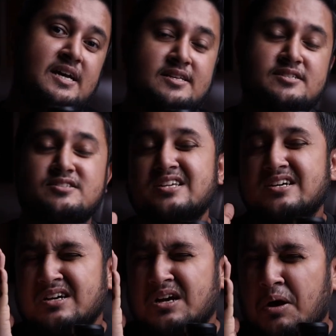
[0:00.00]
This is
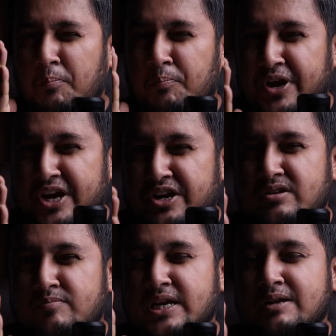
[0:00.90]
the
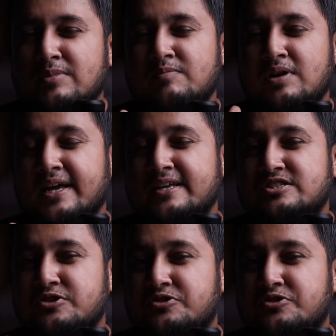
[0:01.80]
bare minimum lens